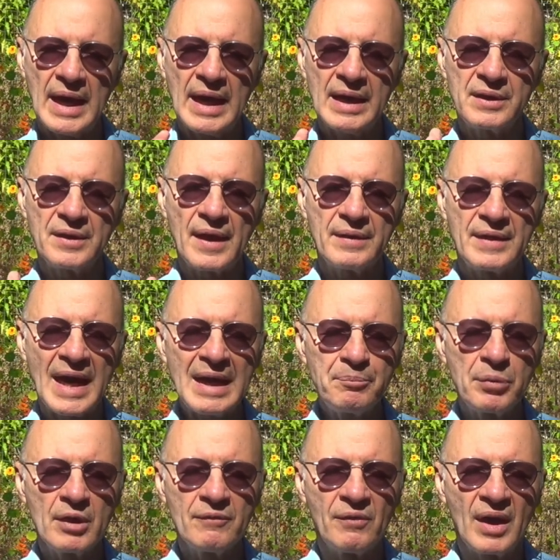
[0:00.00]
and that
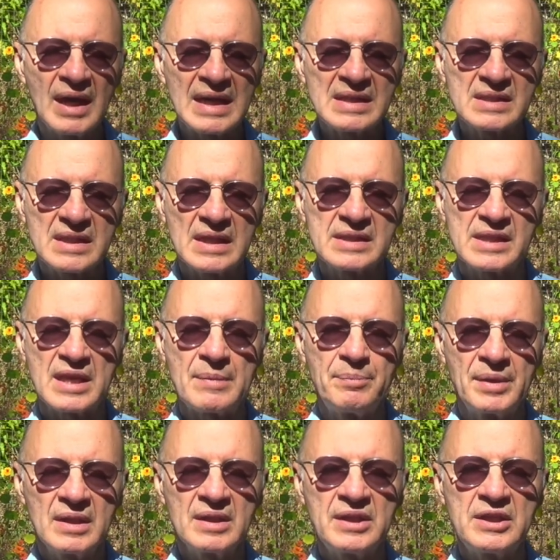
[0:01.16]
provides us the
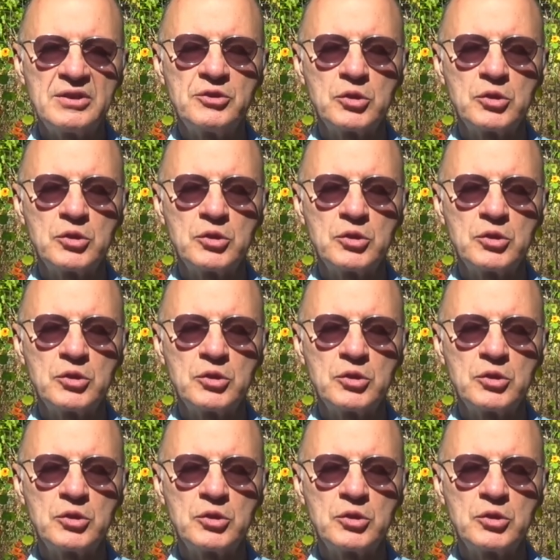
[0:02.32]
ability